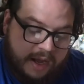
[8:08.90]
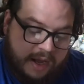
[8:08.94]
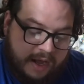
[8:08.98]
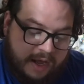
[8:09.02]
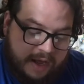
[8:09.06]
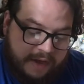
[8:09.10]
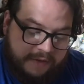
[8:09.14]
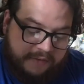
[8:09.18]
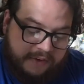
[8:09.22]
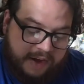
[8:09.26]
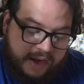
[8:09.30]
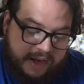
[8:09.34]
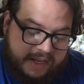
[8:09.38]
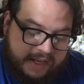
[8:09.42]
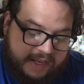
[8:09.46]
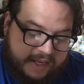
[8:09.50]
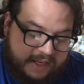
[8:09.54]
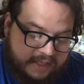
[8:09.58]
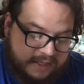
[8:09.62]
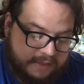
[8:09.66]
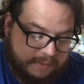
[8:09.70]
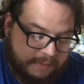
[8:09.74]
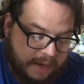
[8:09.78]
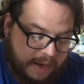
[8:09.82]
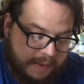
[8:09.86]
If I
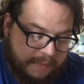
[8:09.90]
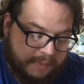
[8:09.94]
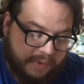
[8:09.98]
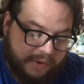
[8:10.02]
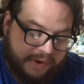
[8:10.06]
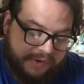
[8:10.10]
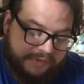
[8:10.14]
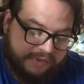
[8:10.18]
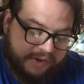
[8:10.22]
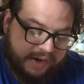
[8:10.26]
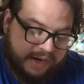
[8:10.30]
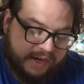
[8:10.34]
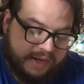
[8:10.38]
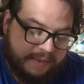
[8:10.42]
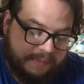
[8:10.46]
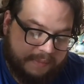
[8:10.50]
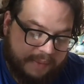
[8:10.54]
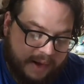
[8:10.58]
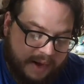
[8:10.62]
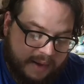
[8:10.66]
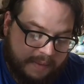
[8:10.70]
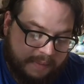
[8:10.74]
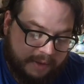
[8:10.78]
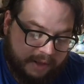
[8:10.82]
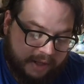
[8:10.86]
kiss my boyfriend in
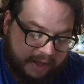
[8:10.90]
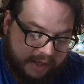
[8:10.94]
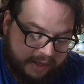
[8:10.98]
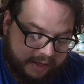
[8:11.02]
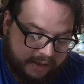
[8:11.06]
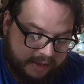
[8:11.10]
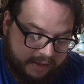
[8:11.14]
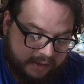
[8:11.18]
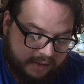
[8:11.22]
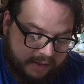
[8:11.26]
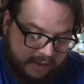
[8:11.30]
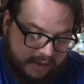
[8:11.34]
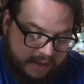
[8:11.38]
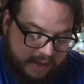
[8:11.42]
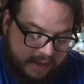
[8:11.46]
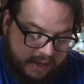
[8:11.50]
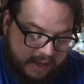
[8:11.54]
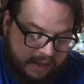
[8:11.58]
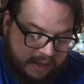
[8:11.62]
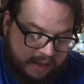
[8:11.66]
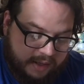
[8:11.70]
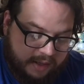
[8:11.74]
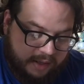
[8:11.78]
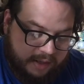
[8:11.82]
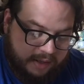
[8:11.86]
public,
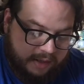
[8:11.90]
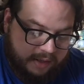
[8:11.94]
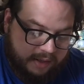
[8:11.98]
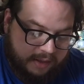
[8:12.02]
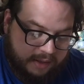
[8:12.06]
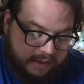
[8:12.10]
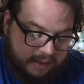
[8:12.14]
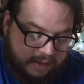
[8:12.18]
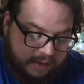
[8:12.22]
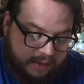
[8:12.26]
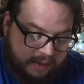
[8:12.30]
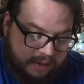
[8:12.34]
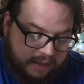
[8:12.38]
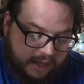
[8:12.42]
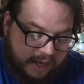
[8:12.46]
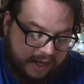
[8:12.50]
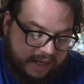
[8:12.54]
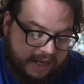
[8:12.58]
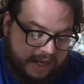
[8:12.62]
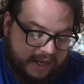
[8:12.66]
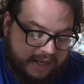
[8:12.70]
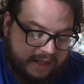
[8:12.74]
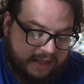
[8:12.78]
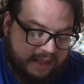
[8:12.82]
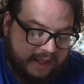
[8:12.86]
like
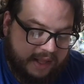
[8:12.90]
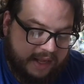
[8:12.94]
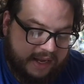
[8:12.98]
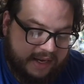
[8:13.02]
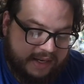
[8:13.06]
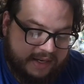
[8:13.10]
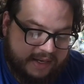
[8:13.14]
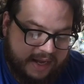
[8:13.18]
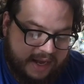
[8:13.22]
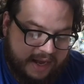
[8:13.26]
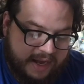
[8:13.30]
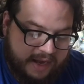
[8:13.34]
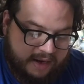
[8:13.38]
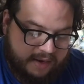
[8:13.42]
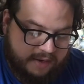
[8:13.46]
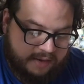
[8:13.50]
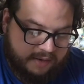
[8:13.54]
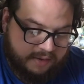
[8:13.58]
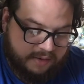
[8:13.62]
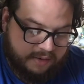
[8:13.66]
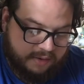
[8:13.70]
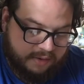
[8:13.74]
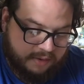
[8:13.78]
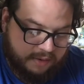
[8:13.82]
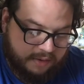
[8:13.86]
he leaned in
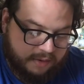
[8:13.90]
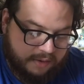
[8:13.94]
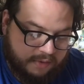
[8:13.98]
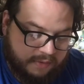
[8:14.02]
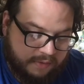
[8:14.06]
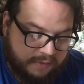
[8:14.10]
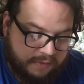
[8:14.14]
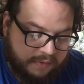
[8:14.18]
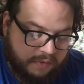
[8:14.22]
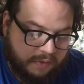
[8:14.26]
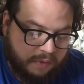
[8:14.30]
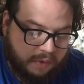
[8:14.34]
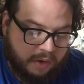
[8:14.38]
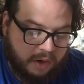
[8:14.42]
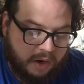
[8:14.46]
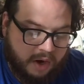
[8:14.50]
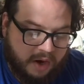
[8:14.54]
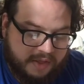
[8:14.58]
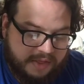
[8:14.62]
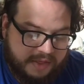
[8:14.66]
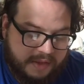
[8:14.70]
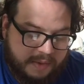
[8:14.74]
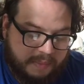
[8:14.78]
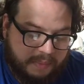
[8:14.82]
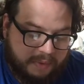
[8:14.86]
for
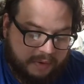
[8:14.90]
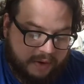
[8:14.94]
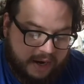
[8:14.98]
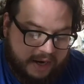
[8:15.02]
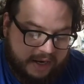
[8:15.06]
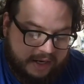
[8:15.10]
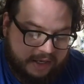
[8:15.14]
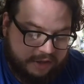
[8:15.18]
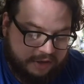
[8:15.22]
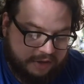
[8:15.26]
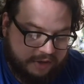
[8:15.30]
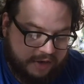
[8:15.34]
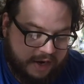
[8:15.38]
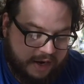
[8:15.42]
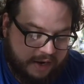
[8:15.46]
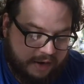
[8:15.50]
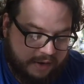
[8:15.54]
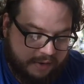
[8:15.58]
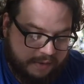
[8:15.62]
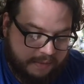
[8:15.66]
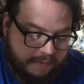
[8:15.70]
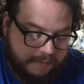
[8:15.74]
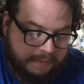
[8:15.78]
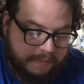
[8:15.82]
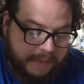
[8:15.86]
on the bike
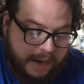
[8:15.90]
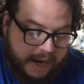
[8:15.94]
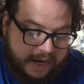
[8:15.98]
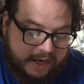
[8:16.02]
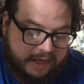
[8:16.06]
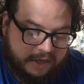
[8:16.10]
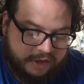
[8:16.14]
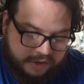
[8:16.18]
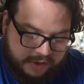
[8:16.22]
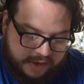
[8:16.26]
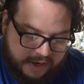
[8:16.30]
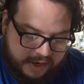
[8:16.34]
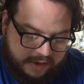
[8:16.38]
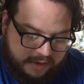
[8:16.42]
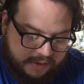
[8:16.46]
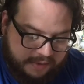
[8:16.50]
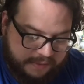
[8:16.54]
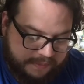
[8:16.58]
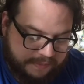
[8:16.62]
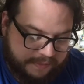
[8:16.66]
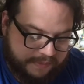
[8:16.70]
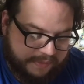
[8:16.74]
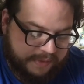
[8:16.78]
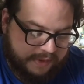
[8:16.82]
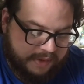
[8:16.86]
trail
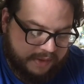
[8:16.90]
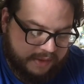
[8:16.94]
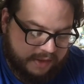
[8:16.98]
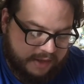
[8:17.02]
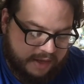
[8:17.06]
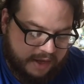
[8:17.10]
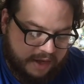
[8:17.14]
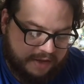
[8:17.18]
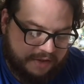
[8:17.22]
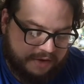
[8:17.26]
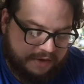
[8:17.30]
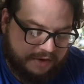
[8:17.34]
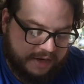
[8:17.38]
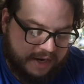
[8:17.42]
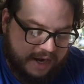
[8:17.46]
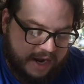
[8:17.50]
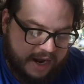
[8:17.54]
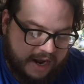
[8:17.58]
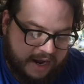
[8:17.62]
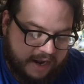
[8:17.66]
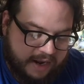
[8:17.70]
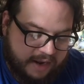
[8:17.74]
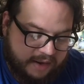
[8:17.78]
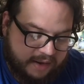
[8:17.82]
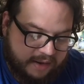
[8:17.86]
the other
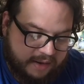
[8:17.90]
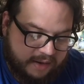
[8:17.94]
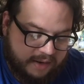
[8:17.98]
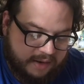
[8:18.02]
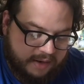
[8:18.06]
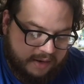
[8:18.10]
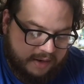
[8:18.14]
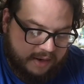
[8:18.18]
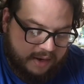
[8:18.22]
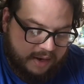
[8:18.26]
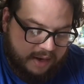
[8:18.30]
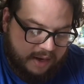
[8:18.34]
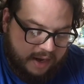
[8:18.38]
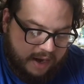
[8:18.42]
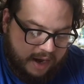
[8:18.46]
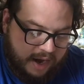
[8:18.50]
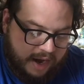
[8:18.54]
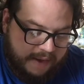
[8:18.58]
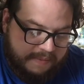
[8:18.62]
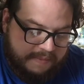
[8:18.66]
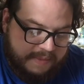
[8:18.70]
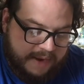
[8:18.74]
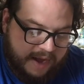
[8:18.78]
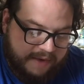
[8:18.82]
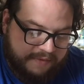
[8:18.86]
day,
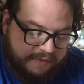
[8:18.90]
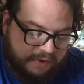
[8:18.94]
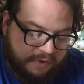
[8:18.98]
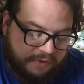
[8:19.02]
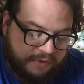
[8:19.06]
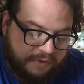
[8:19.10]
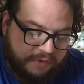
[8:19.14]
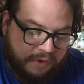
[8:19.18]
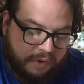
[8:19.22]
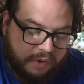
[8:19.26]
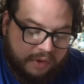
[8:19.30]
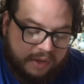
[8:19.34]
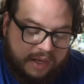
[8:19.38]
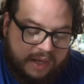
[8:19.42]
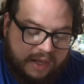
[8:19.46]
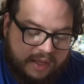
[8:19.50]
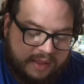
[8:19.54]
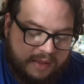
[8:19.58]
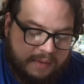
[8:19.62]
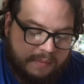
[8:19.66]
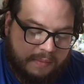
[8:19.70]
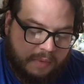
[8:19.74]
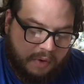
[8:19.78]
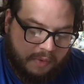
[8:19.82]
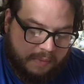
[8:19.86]
I'm never fully in
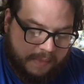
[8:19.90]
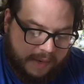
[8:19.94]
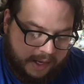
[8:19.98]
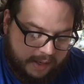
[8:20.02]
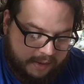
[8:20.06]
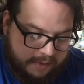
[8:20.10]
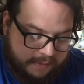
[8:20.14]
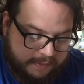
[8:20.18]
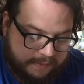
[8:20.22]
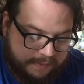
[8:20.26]
the moment.